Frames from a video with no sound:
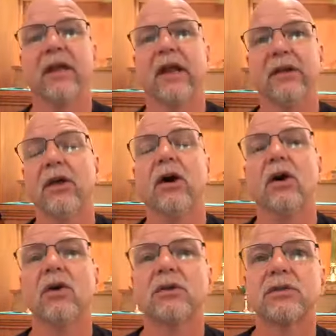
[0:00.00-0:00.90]
that I
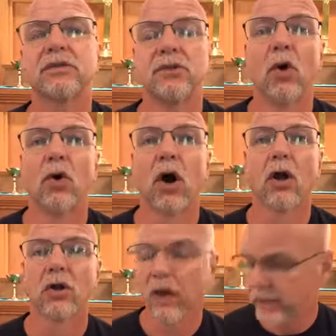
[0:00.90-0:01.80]
know. It says no
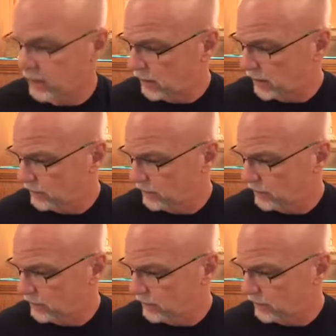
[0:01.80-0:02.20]
caller ID.